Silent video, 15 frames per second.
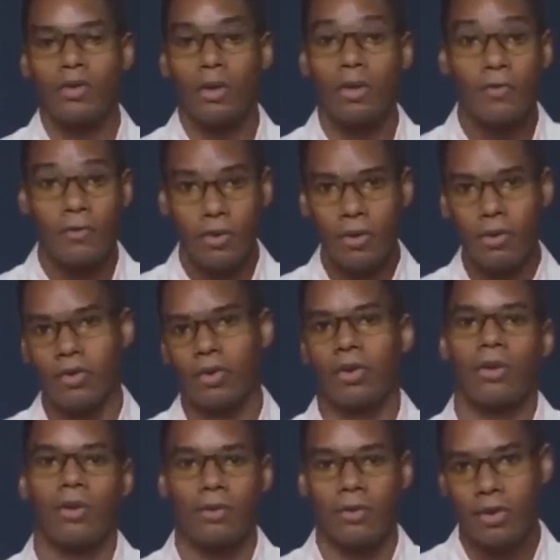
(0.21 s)
So a few years
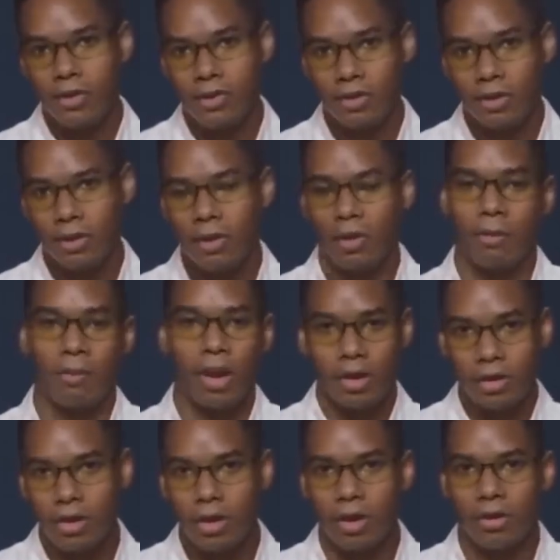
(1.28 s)
ago, TC, or
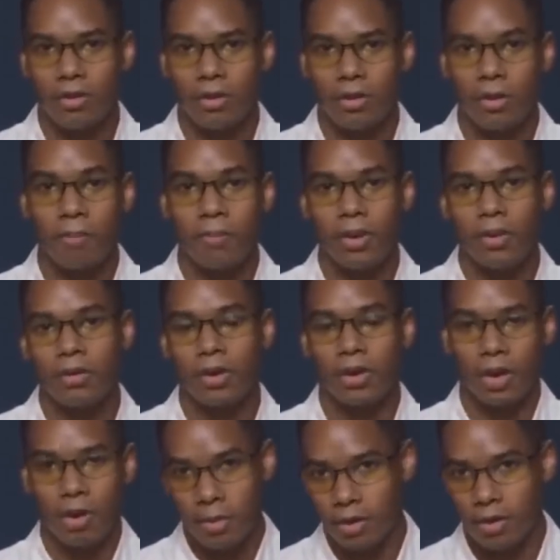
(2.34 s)
managing editor, built a
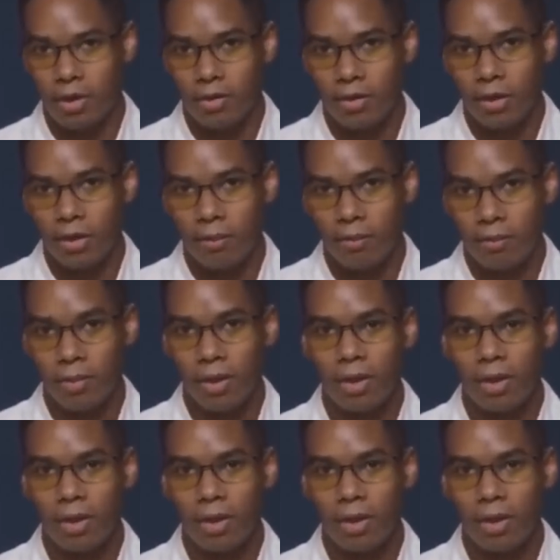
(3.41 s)
gaming desktop,